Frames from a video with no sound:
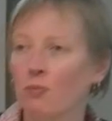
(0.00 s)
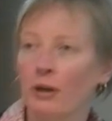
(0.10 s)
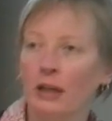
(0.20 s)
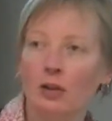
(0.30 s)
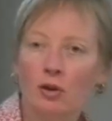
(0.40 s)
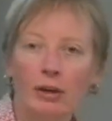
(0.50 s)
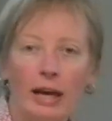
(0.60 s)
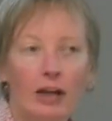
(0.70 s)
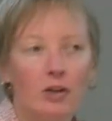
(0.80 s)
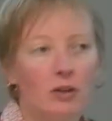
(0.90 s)
regulatory
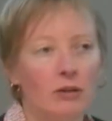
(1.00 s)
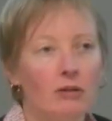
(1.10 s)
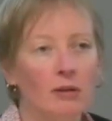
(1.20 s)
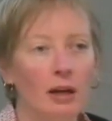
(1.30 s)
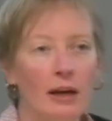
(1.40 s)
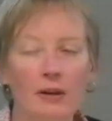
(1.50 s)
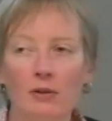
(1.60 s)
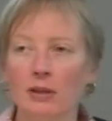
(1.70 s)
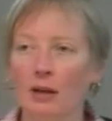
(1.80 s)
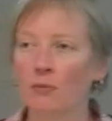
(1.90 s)
action. And
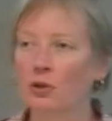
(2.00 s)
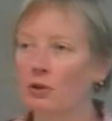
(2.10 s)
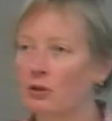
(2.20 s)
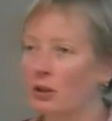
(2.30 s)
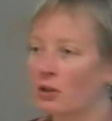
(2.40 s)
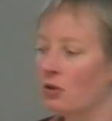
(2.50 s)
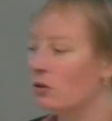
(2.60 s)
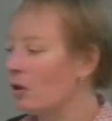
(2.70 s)
there are some jurisdictions